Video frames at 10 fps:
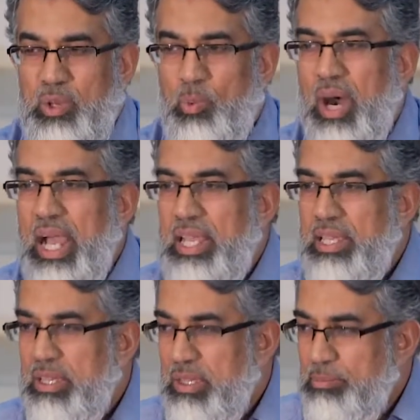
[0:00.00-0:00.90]
Why?
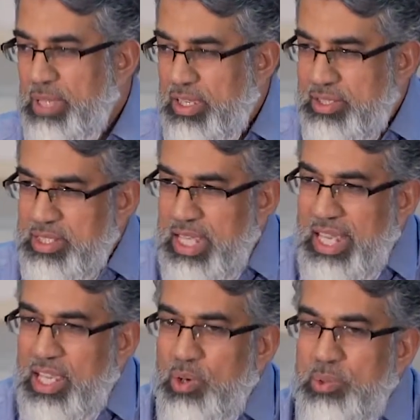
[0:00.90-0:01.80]
Because
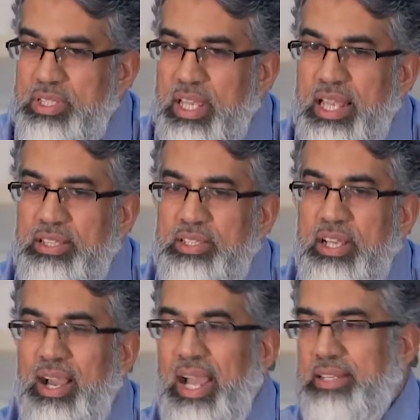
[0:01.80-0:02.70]
it goes against the
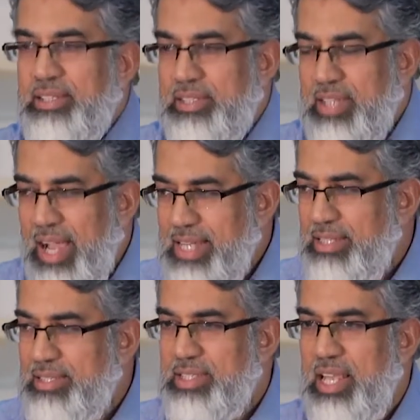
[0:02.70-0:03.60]
guidance.
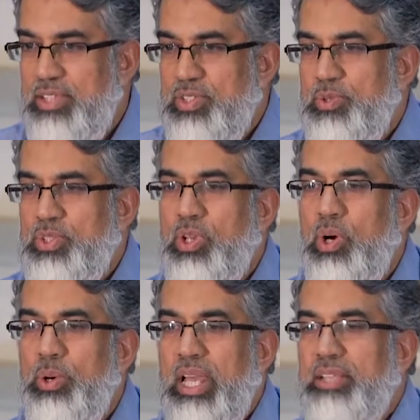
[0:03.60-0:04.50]
Guidance tells you to
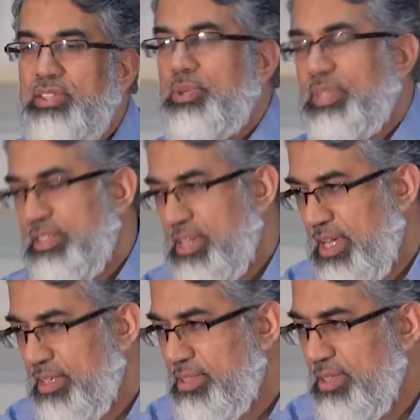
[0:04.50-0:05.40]
go against your
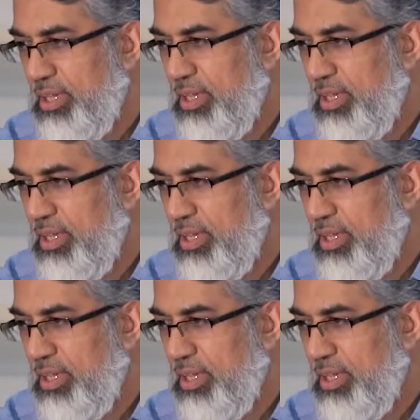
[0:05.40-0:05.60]
desires.